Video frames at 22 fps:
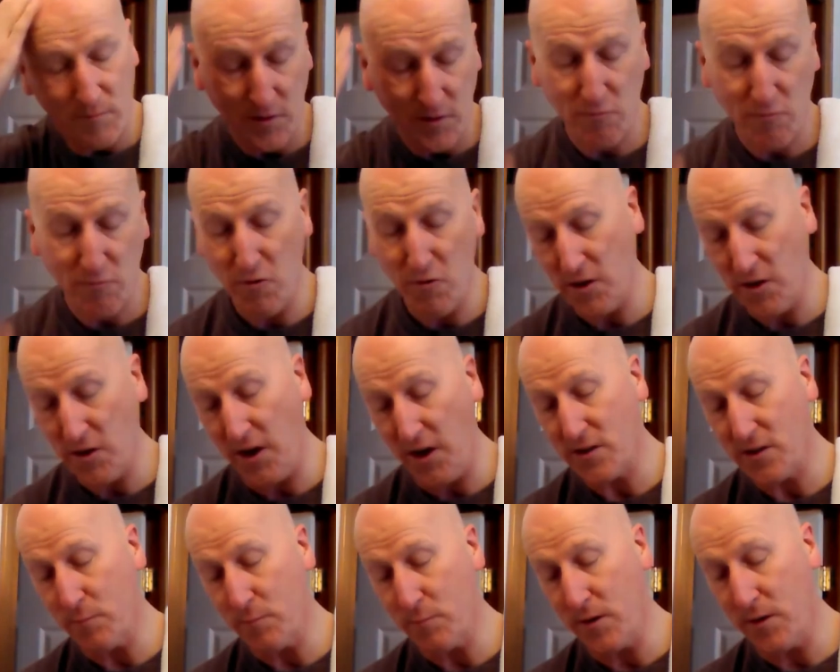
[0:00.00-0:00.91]
really
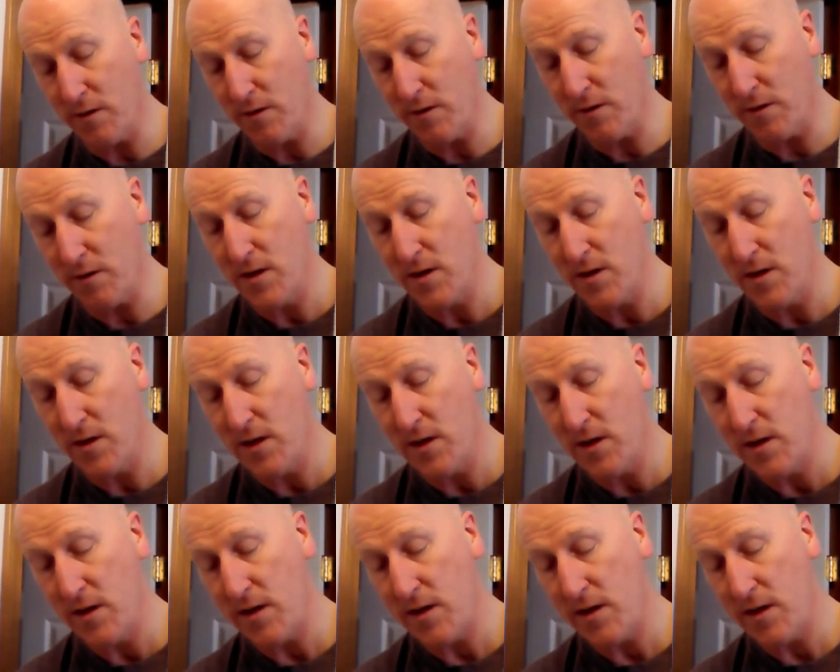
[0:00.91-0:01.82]
nice up there.
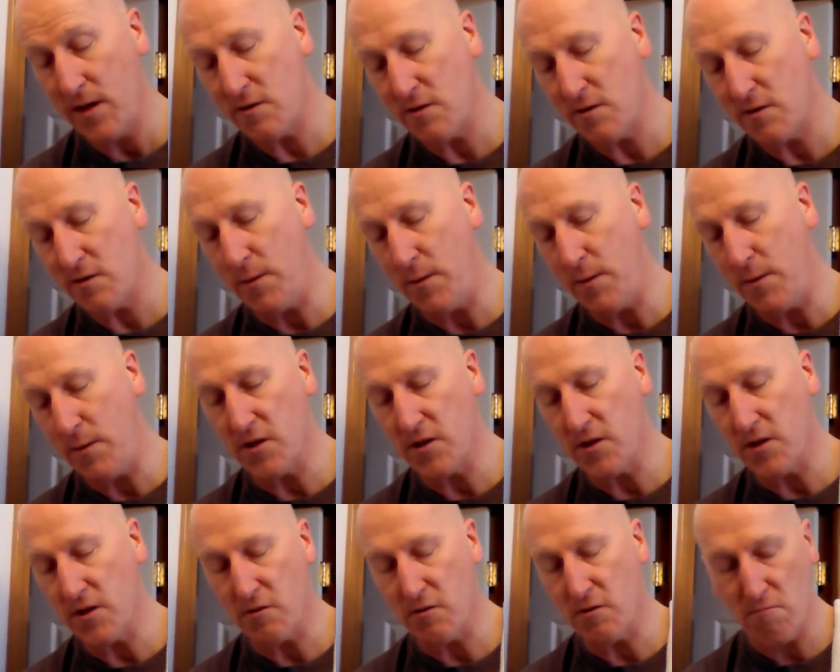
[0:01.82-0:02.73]
And just maybe
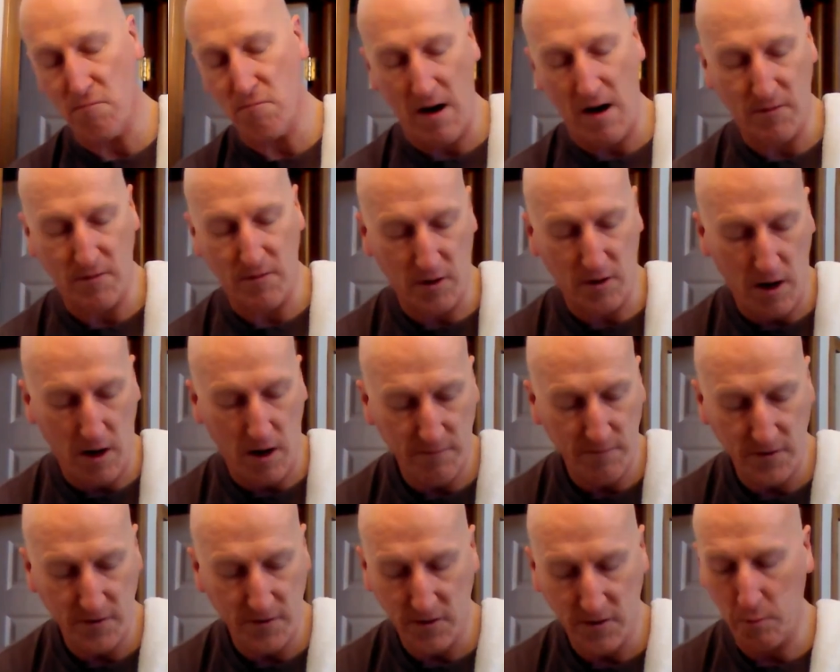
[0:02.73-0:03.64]
just to round it off
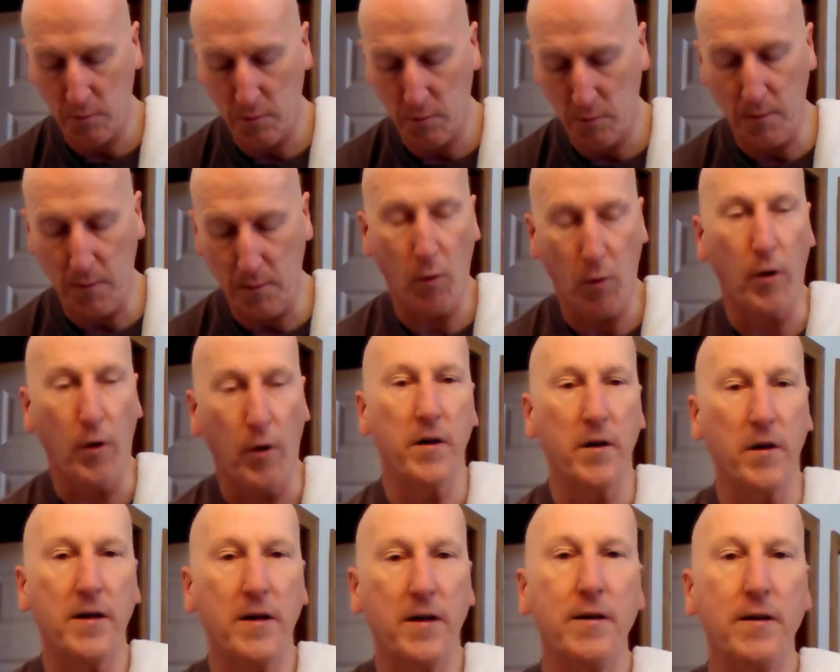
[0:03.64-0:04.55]
just a little bit more
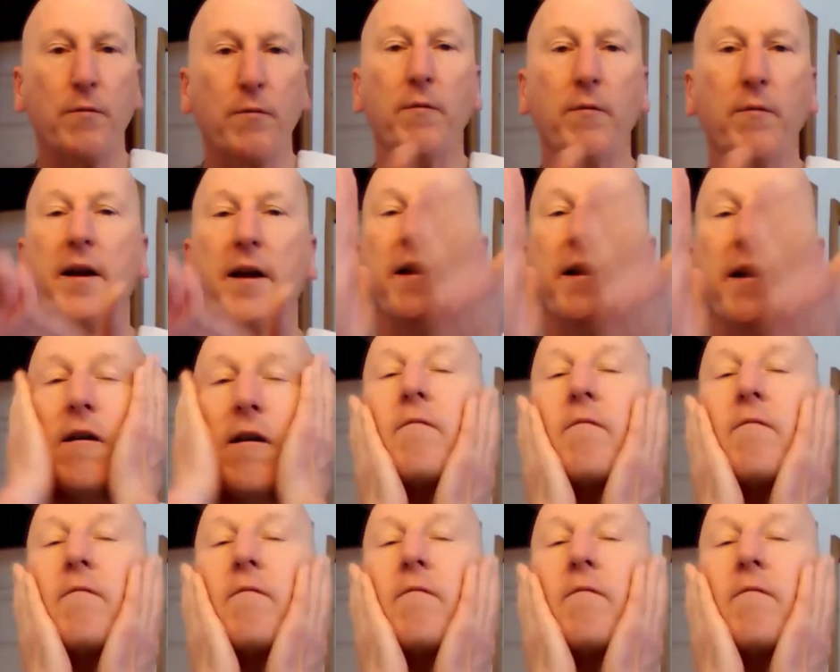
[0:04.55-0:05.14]
right here.